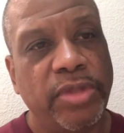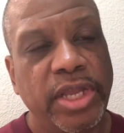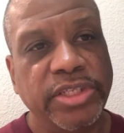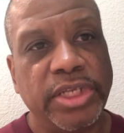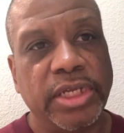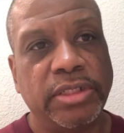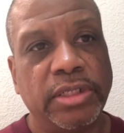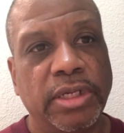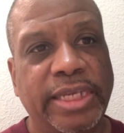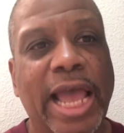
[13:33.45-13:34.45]
he said,
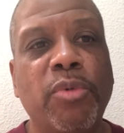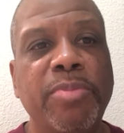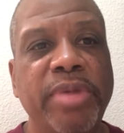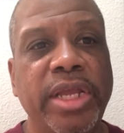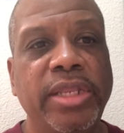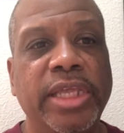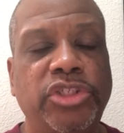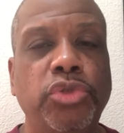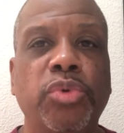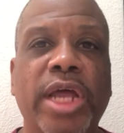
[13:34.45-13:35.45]
that would mean
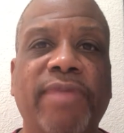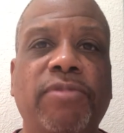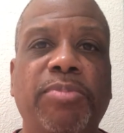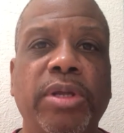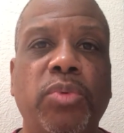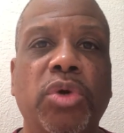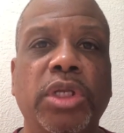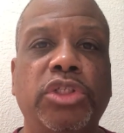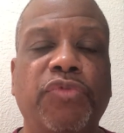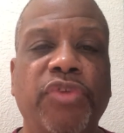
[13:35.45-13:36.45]
that you would have to be
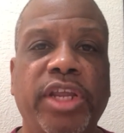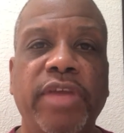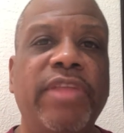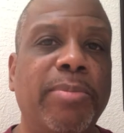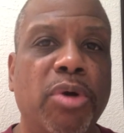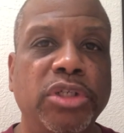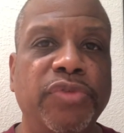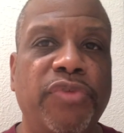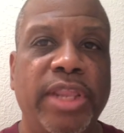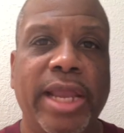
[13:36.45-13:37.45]
willing to forgive that
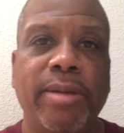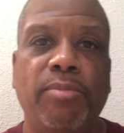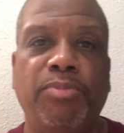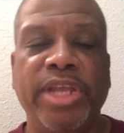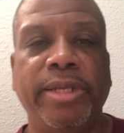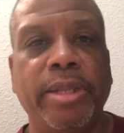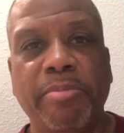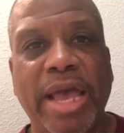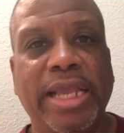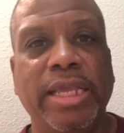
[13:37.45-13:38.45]
person for that and take
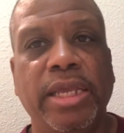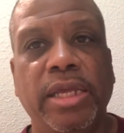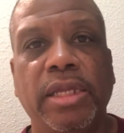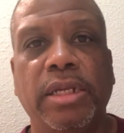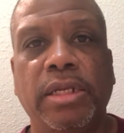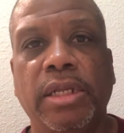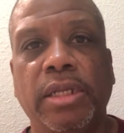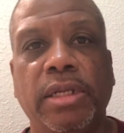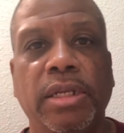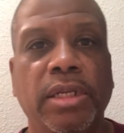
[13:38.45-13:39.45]
them back in
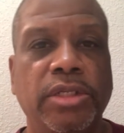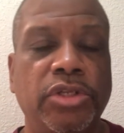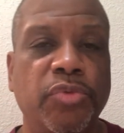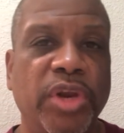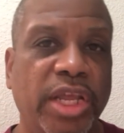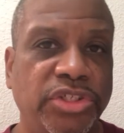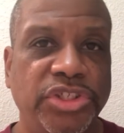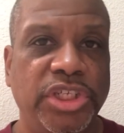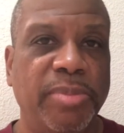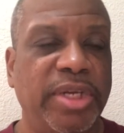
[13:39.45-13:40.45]
and into the
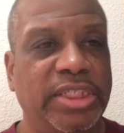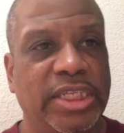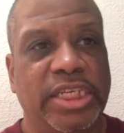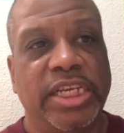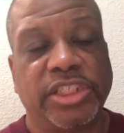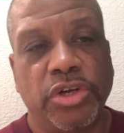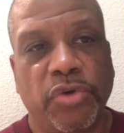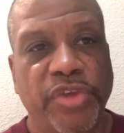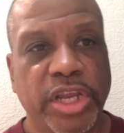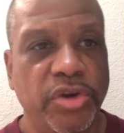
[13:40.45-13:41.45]
relationship. And he says he doesn't
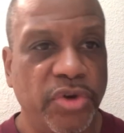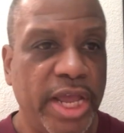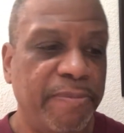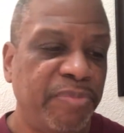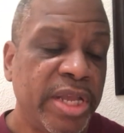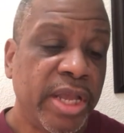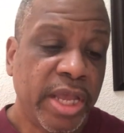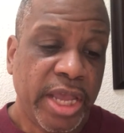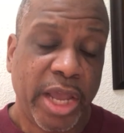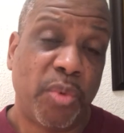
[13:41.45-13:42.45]
know if he can do that.
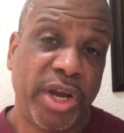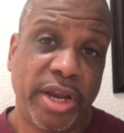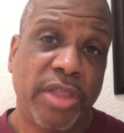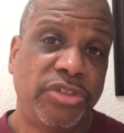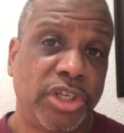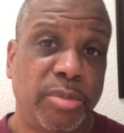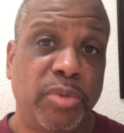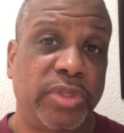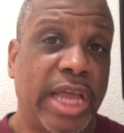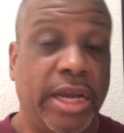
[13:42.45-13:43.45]
And one of the other
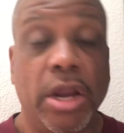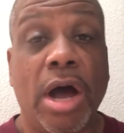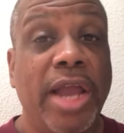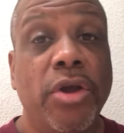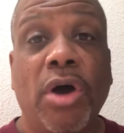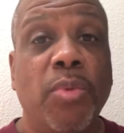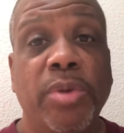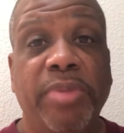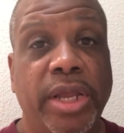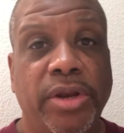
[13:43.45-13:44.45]
gentlemen was like, no, I know I
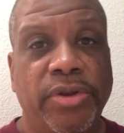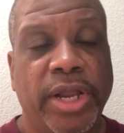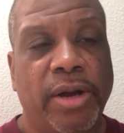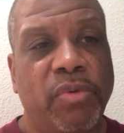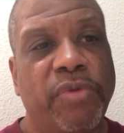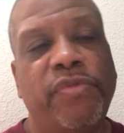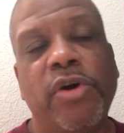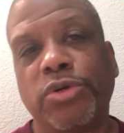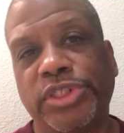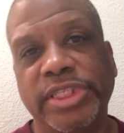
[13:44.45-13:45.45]
wouldn't be able to do that. Well,
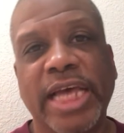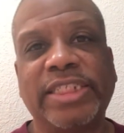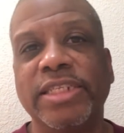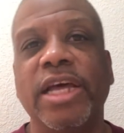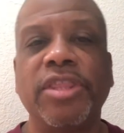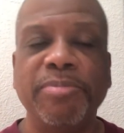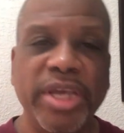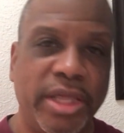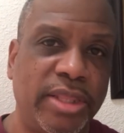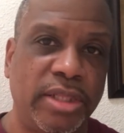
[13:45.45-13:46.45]
folks, that's another
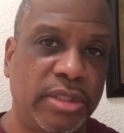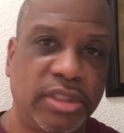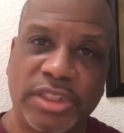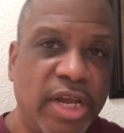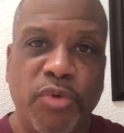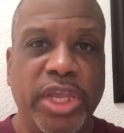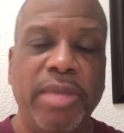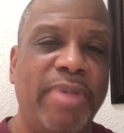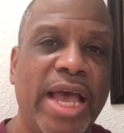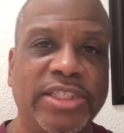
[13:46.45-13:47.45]
myth, the stuff we
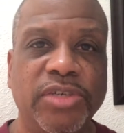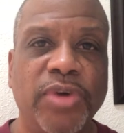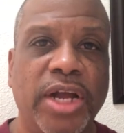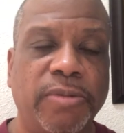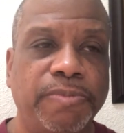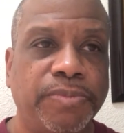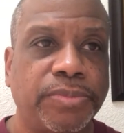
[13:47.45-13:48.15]
keep passing around.